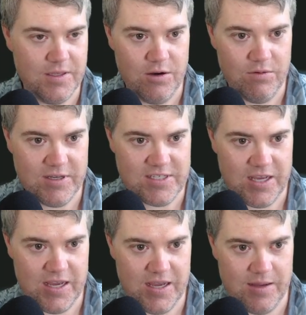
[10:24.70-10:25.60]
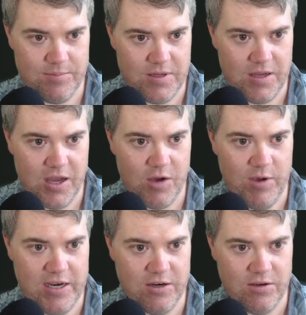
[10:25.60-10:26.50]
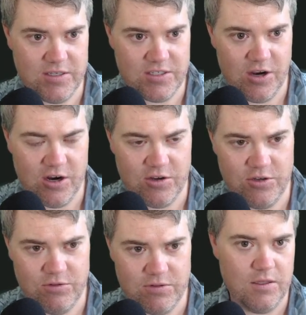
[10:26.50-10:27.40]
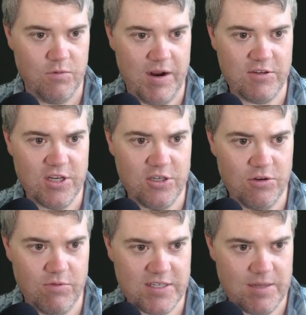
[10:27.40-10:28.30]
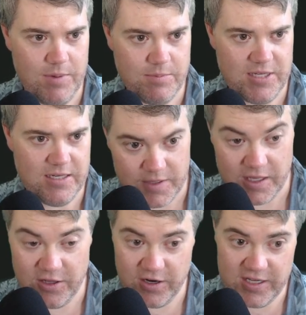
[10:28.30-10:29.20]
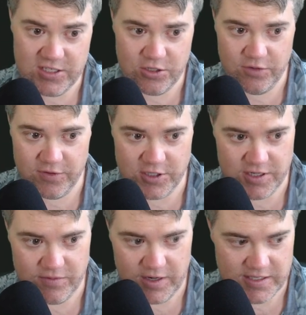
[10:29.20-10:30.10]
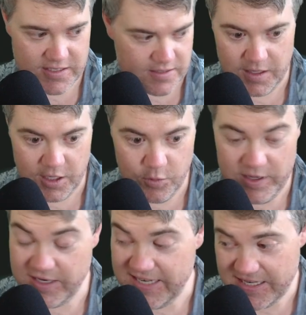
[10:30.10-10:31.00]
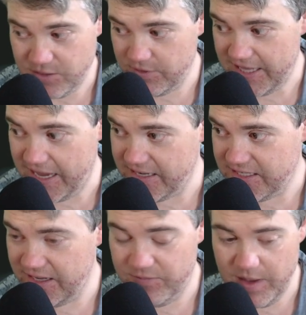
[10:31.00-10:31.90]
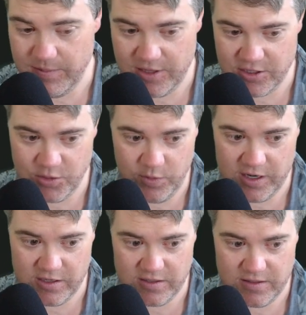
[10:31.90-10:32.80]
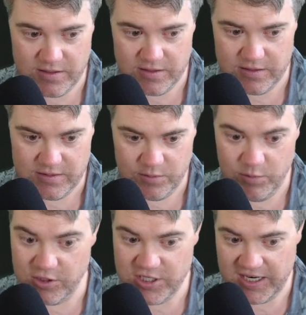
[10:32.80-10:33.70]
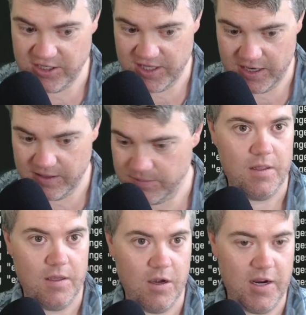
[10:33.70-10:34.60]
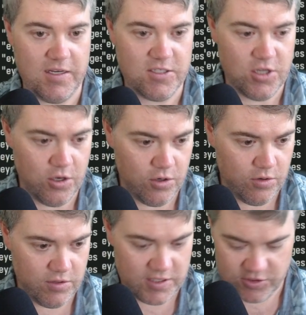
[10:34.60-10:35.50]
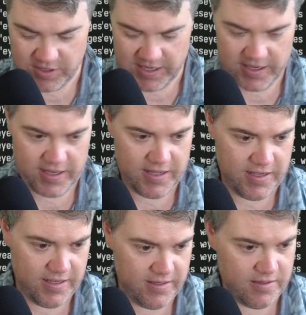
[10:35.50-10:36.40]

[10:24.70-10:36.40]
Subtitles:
Just wait, no, it's cargo new. I was gonna do a REST up update. There is a new version of REST. We can test it with that. See if maybe there's a weird change there. All right, so let's try a